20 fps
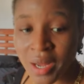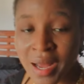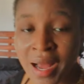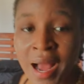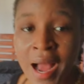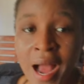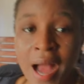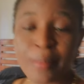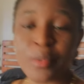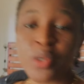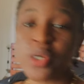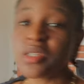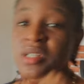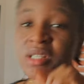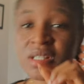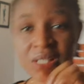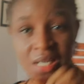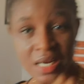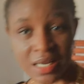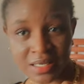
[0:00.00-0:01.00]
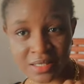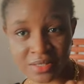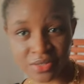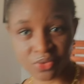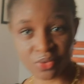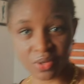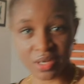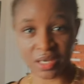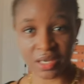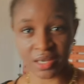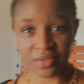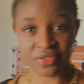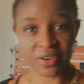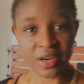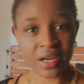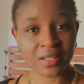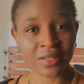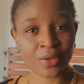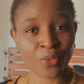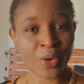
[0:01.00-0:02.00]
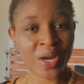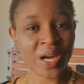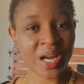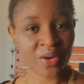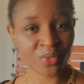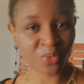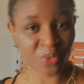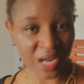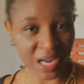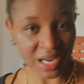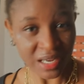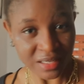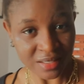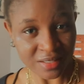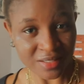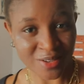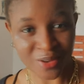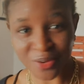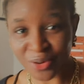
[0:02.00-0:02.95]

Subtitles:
I'm going to slay this wig. In fact, when I wear it,